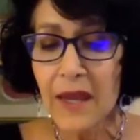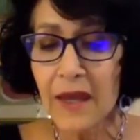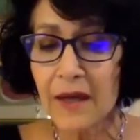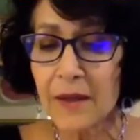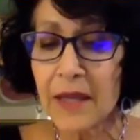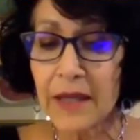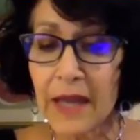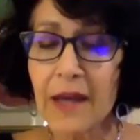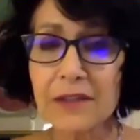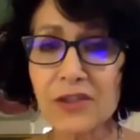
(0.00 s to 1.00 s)
And
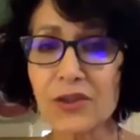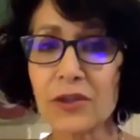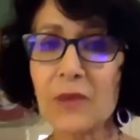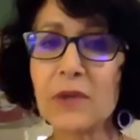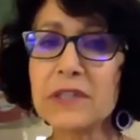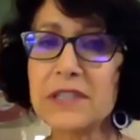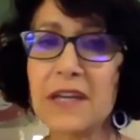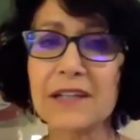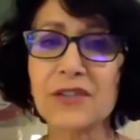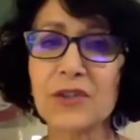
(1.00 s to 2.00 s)
I asked her, I wanted to
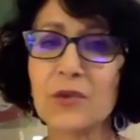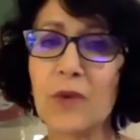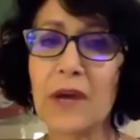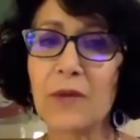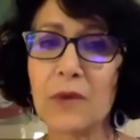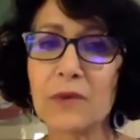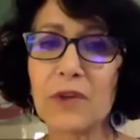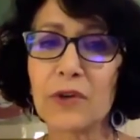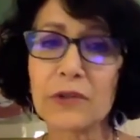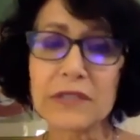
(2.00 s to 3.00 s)
ask her why, what
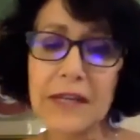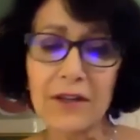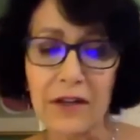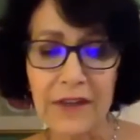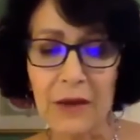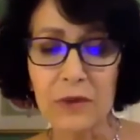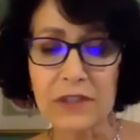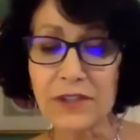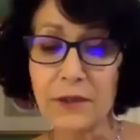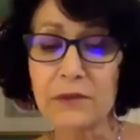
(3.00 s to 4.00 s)
her take on that
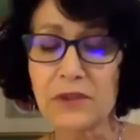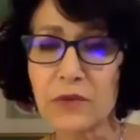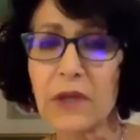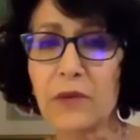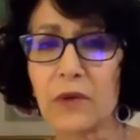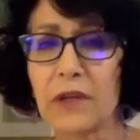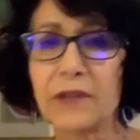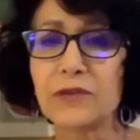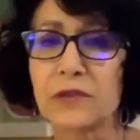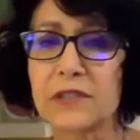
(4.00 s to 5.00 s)
was. And it was really, really
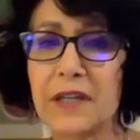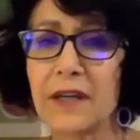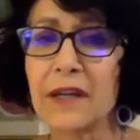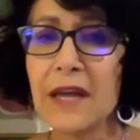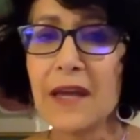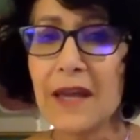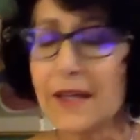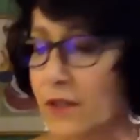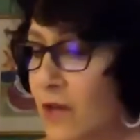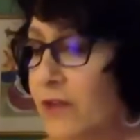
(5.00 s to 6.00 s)
interesting.
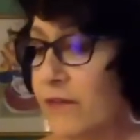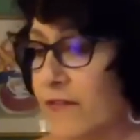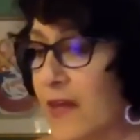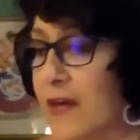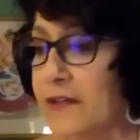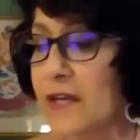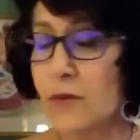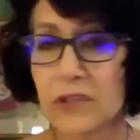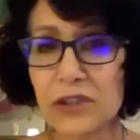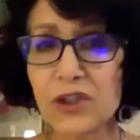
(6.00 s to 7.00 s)
And a lot of that,
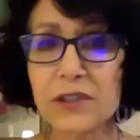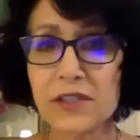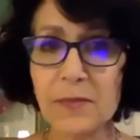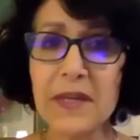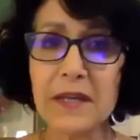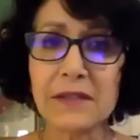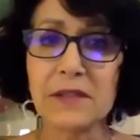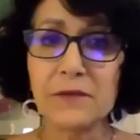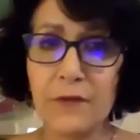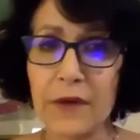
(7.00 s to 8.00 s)
when she speaks,
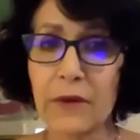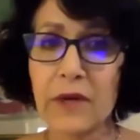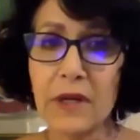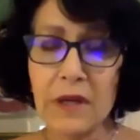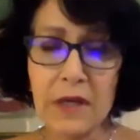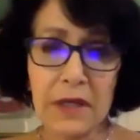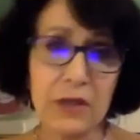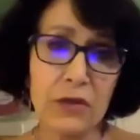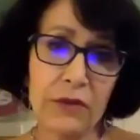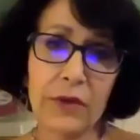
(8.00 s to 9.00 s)
is very,
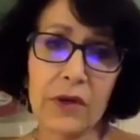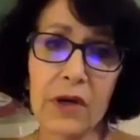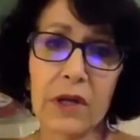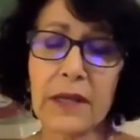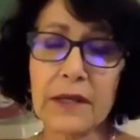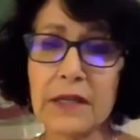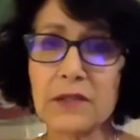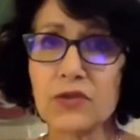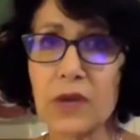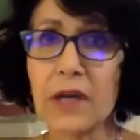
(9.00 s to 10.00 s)
you can call it cut
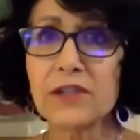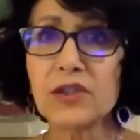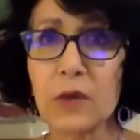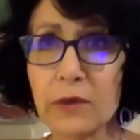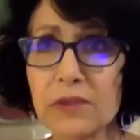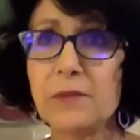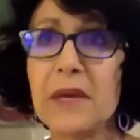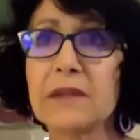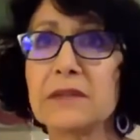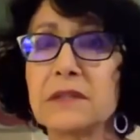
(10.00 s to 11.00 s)
and dry. So I
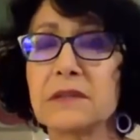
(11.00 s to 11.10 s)
respect